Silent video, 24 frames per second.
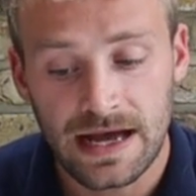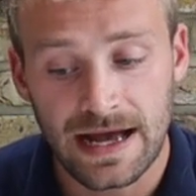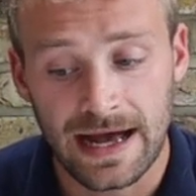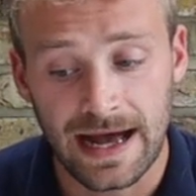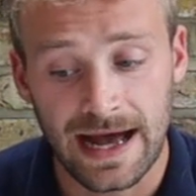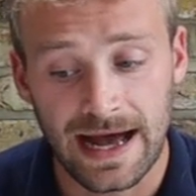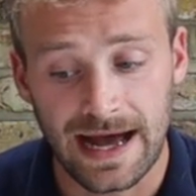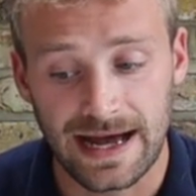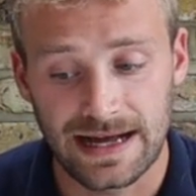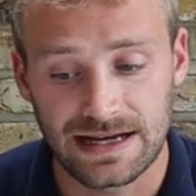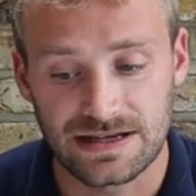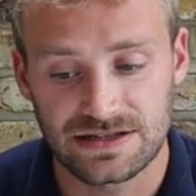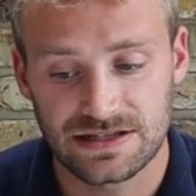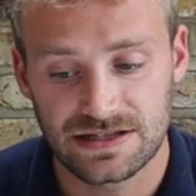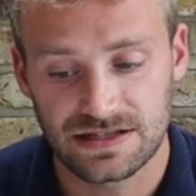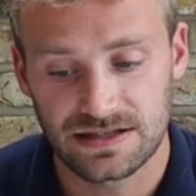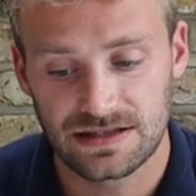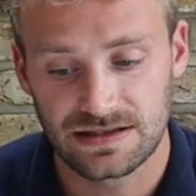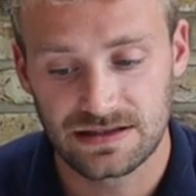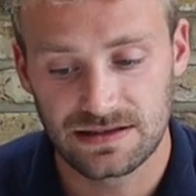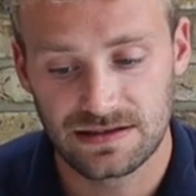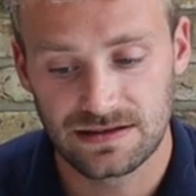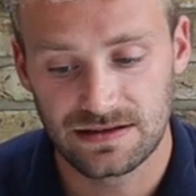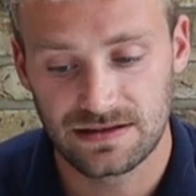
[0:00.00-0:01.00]
And
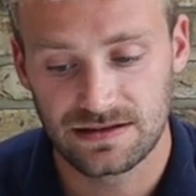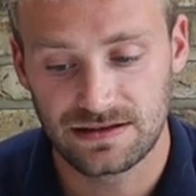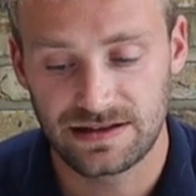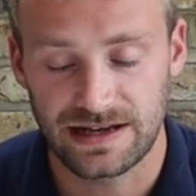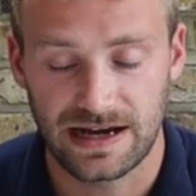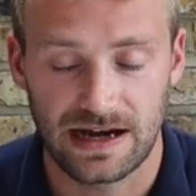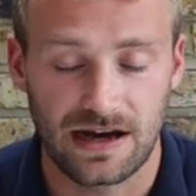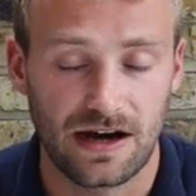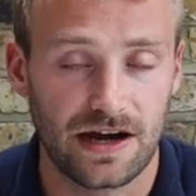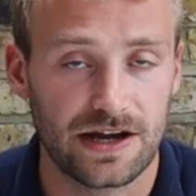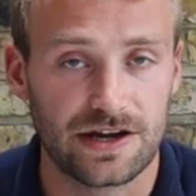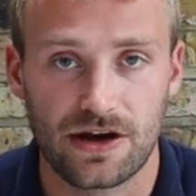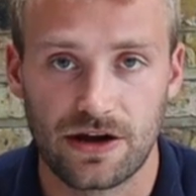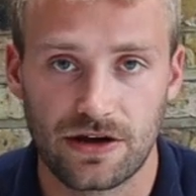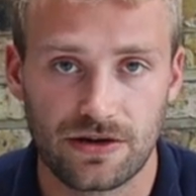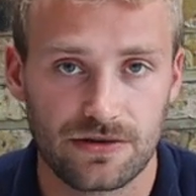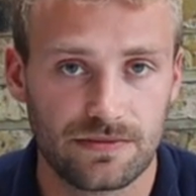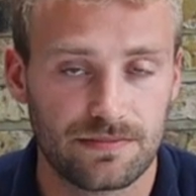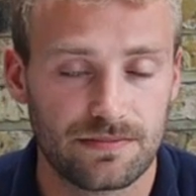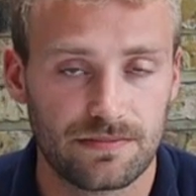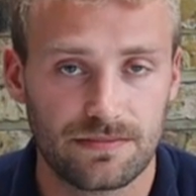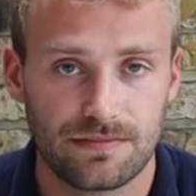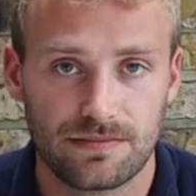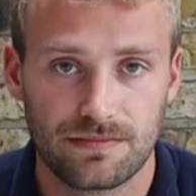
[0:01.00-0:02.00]
yeah, I
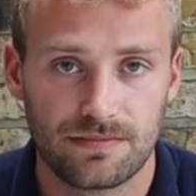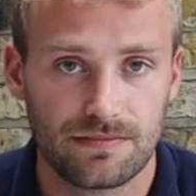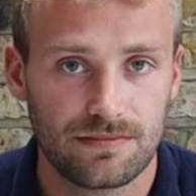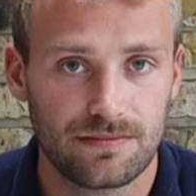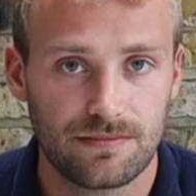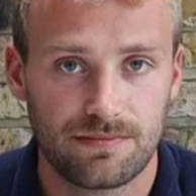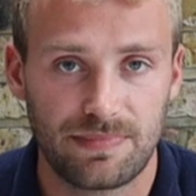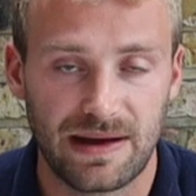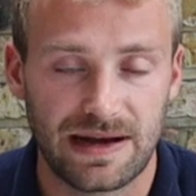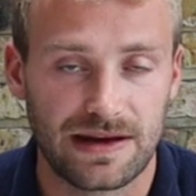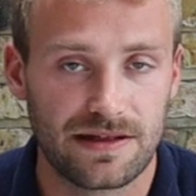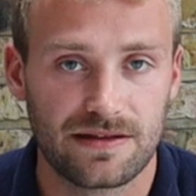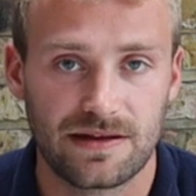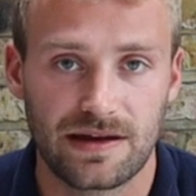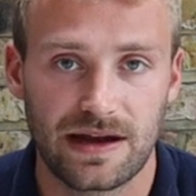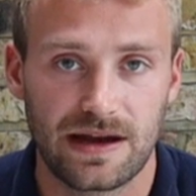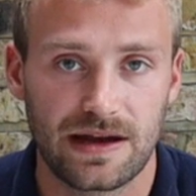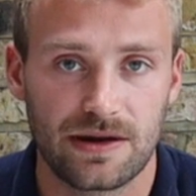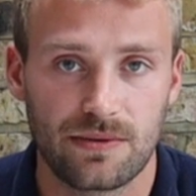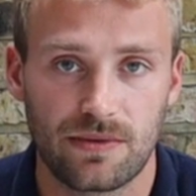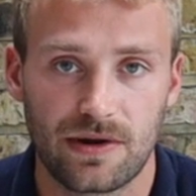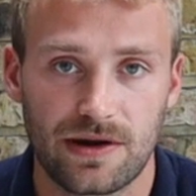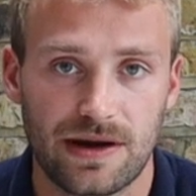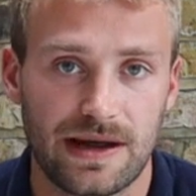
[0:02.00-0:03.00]
know better than
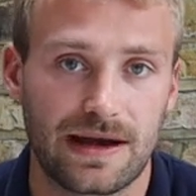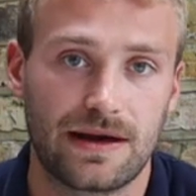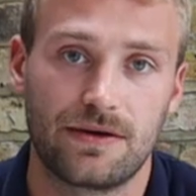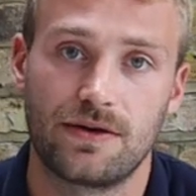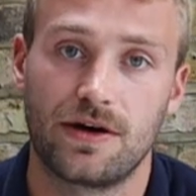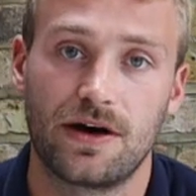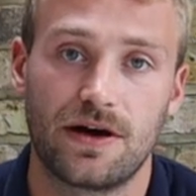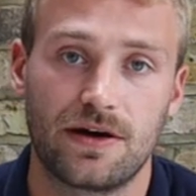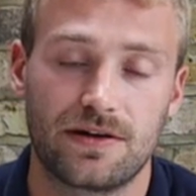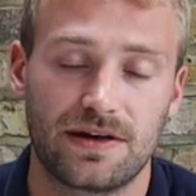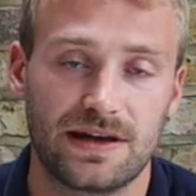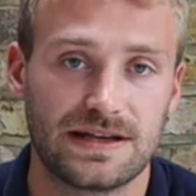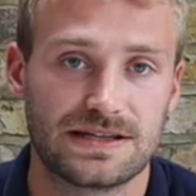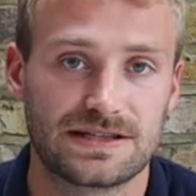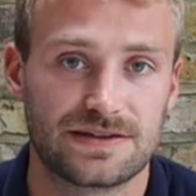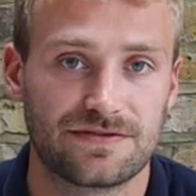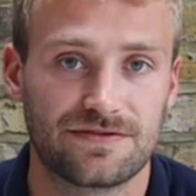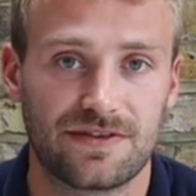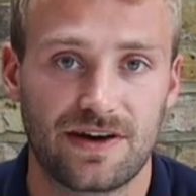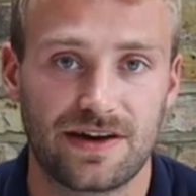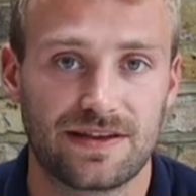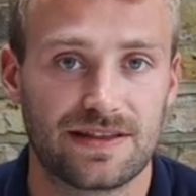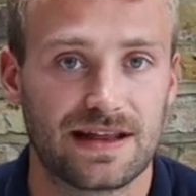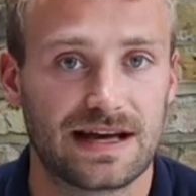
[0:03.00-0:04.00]
anyone how hard it is to
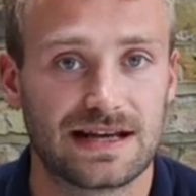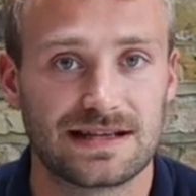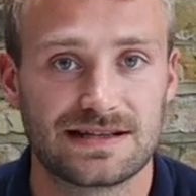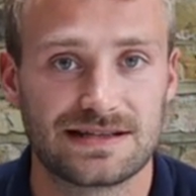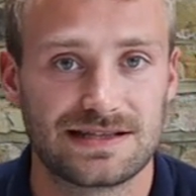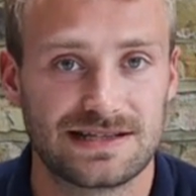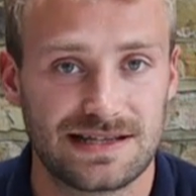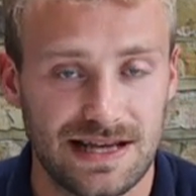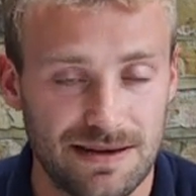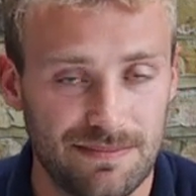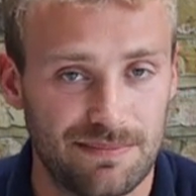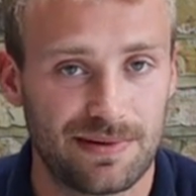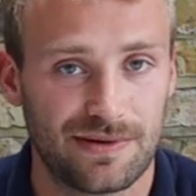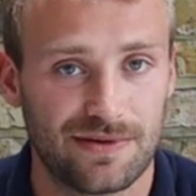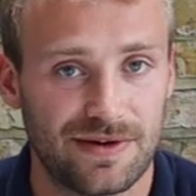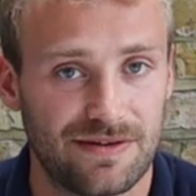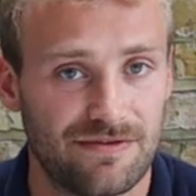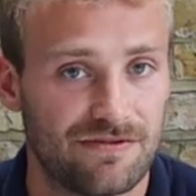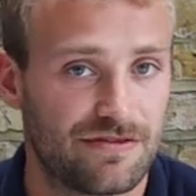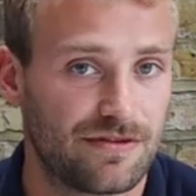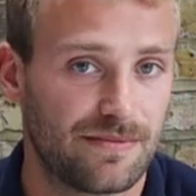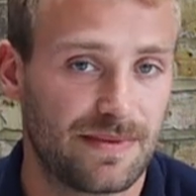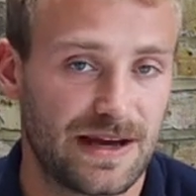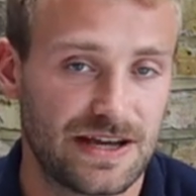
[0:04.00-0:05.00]
find that simple
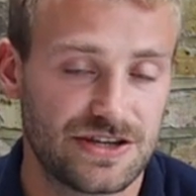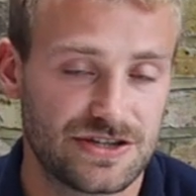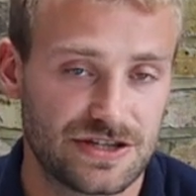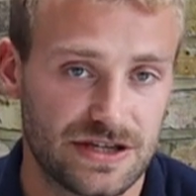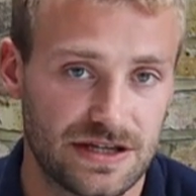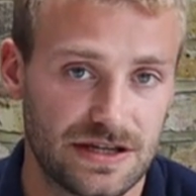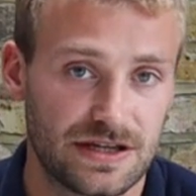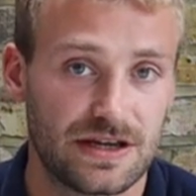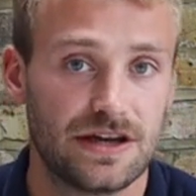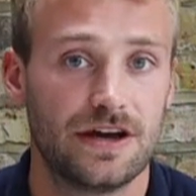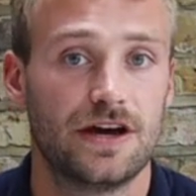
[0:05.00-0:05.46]
information.